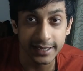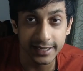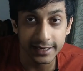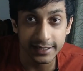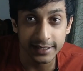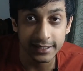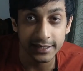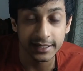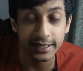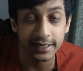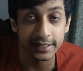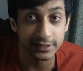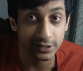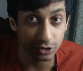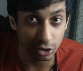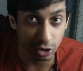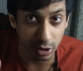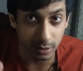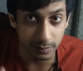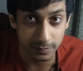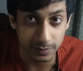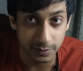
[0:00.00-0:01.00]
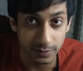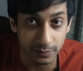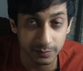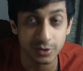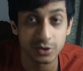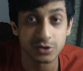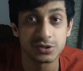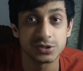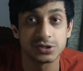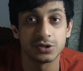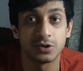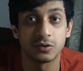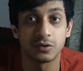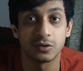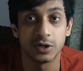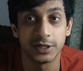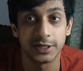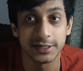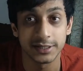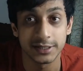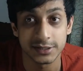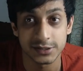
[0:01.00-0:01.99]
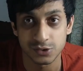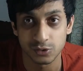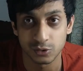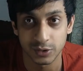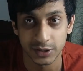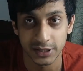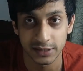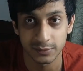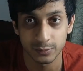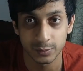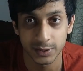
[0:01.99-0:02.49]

at the top because your content is so relevant.